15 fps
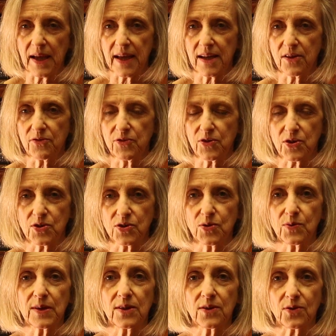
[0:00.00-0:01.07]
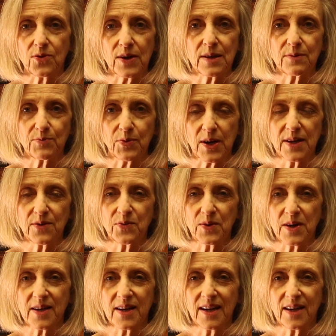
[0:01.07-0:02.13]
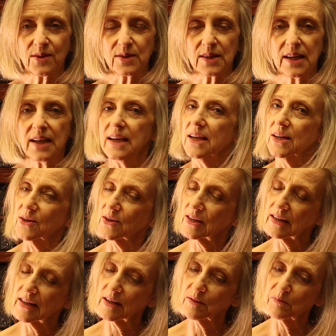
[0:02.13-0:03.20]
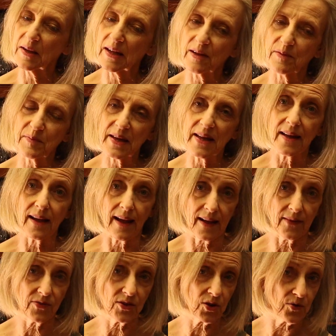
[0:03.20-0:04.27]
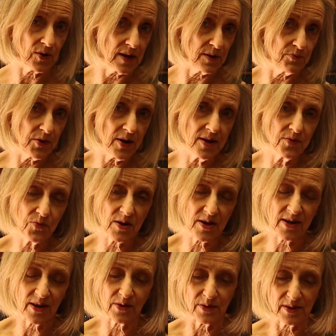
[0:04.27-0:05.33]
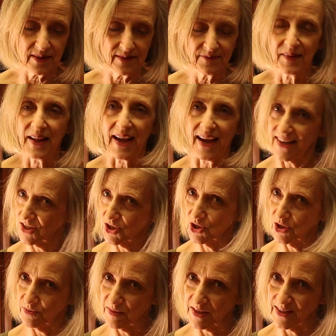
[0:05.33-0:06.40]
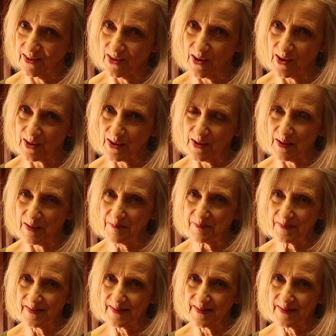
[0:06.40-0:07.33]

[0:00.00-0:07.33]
And if you're doing the Great Brain Workout, you can email me at thegreatbrainworkout@gmail.com.